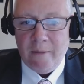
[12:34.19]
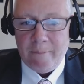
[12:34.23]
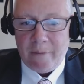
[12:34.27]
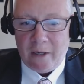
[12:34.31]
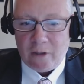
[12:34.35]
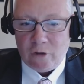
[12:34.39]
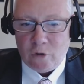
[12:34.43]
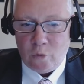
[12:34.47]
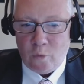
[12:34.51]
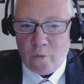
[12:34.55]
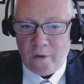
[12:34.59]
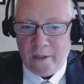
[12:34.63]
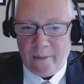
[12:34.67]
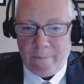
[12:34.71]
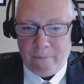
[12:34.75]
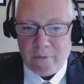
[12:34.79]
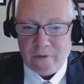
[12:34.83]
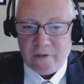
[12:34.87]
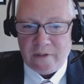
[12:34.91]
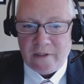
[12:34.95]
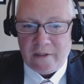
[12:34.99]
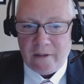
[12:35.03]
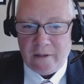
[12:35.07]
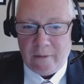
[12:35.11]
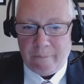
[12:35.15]
About
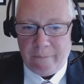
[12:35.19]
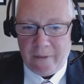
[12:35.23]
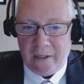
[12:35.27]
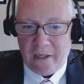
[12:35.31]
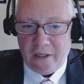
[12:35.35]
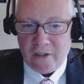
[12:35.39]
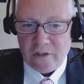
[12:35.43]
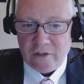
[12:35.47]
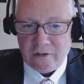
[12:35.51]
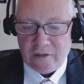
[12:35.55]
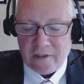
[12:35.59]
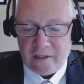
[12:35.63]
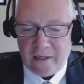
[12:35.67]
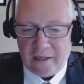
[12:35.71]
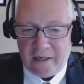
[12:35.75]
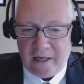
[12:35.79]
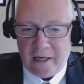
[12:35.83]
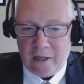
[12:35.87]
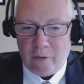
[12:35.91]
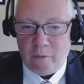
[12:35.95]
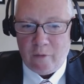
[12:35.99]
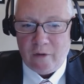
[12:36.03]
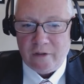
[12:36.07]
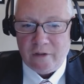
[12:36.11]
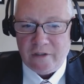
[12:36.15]
20% of the patients that got
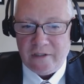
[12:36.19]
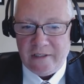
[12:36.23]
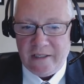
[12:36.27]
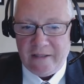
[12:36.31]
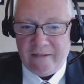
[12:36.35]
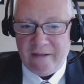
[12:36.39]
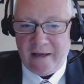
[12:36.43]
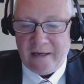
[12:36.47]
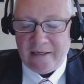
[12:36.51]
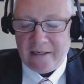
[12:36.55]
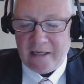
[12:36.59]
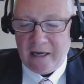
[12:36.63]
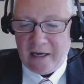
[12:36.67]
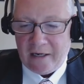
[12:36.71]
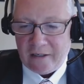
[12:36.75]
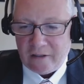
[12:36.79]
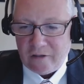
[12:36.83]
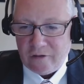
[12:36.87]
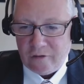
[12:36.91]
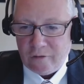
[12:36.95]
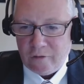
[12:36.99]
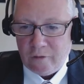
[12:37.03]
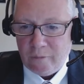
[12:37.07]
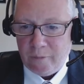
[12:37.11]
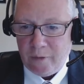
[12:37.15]
IORT then got
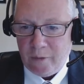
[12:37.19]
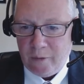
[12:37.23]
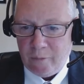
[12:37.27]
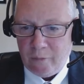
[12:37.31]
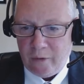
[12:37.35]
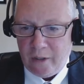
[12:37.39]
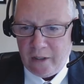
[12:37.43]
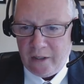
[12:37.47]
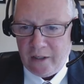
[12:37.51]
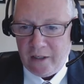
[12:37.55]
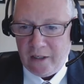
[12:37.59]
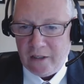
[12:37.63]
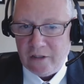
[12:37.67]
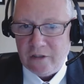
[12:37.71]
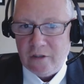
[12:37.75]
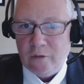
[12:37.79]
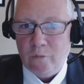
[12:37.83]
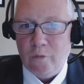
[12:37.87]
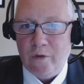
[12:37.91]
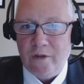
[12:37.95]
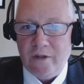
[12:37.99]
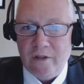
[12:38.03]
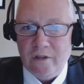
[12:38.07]
external beam radiation,